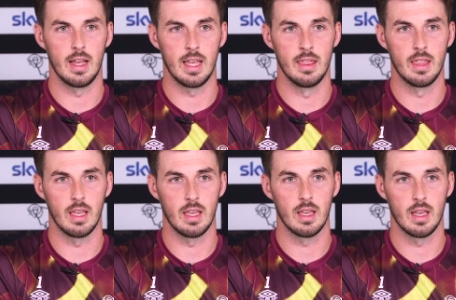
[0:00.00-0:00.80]
in
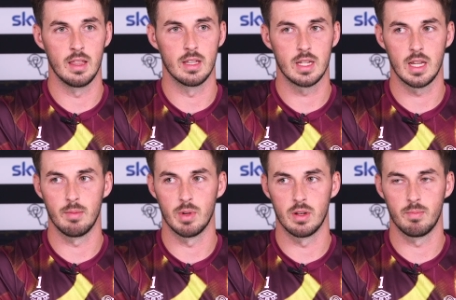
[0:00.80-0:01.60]
the
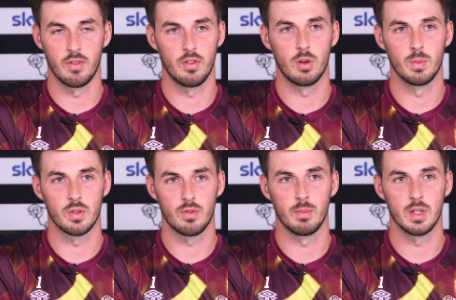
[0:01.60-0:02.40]
team and
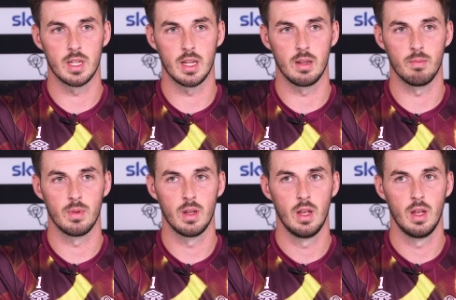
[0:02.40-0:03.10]
performance from the team